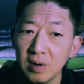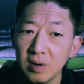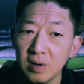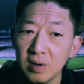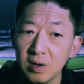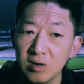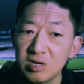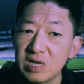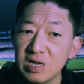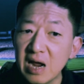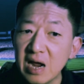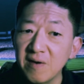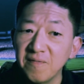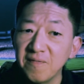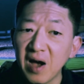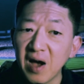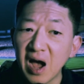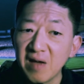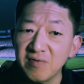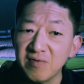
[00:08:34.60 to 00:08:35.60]
You stay in
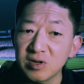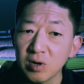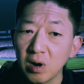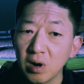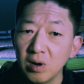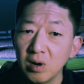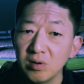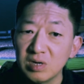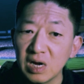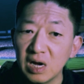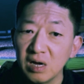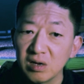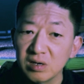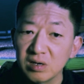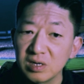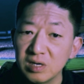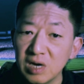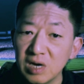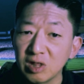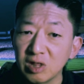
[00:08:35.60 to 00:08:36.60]
5-star hotels,
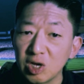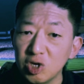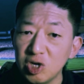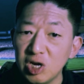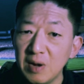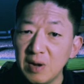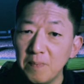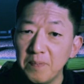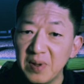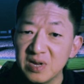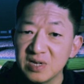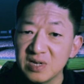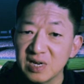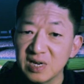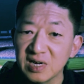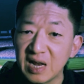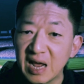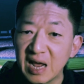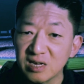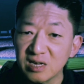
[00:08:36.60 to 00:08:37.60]
not the cheap business
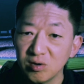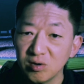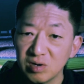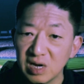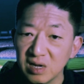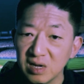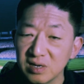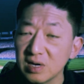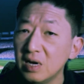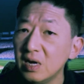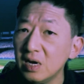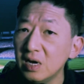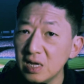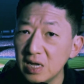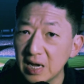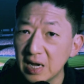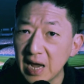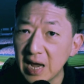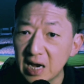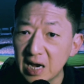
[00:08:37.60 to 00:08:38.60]
class hotels
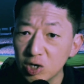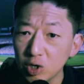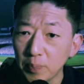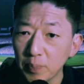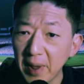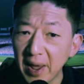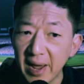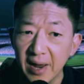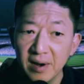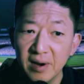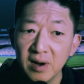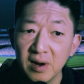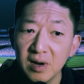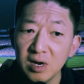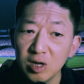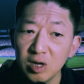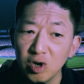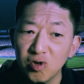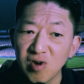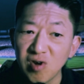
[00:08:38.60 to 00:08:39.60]
you get in Japan.
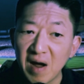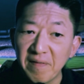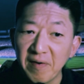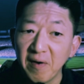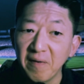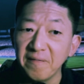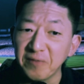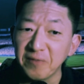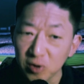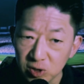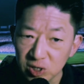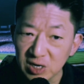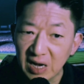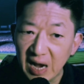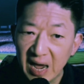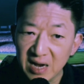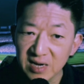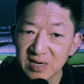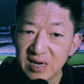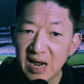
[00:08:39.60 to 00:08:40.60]
You travel first
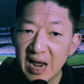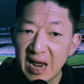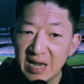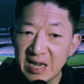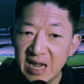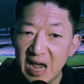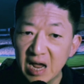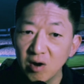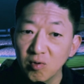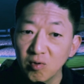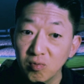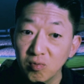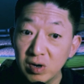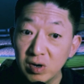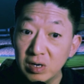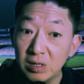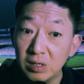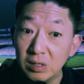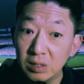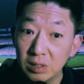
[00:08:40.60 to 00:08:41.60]
class and get
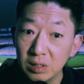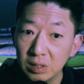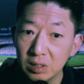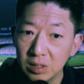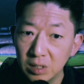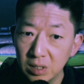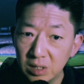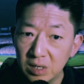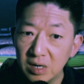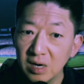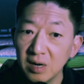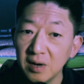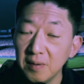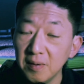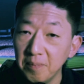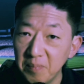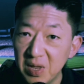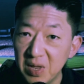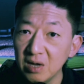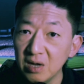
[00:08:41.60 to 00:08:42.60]
real good
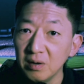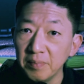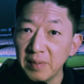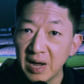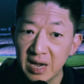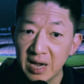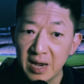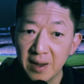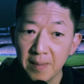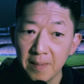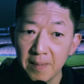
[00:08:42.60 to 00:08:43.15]
meal money.